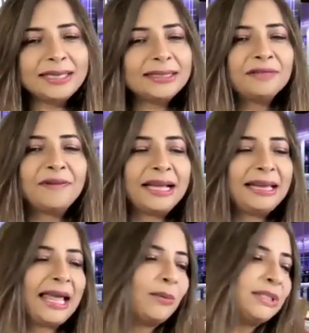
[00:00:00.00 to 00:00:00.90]
is the
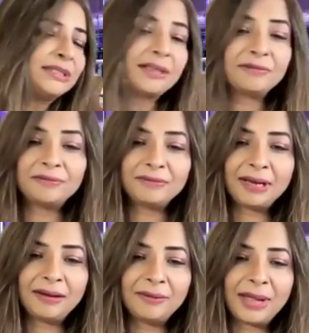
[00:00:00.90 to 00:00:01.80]
5 languages of
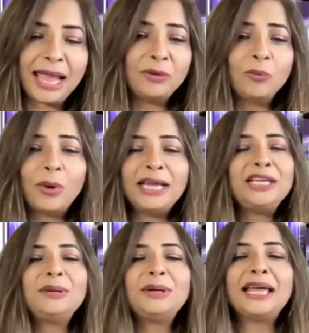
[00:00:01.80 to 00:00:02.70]
love and why
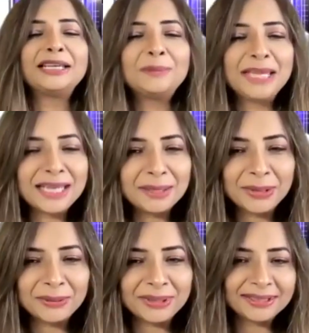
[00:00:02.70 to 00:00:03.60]
do you like speaking
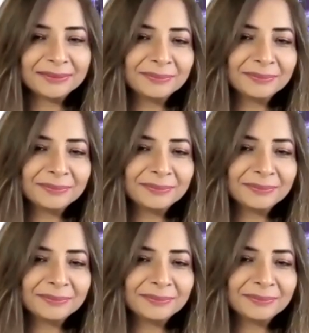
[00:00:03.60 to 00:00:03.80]
about it?